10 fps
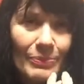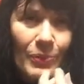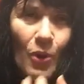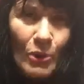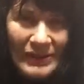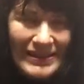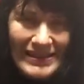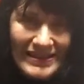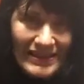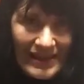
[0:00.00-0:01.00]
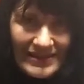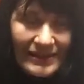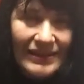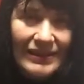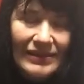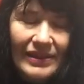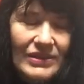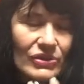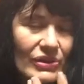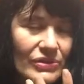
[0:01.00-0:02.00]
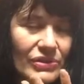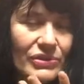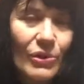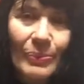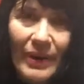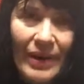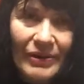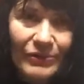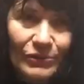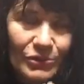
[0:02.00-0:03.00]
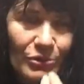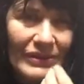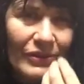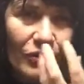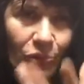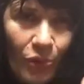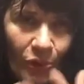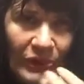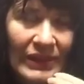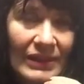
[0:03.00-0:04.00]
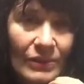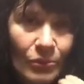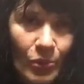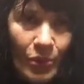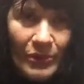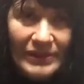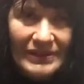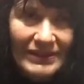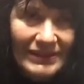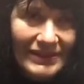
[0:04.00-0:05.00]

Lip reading: potency as a healer is just so powerful through the thought, word,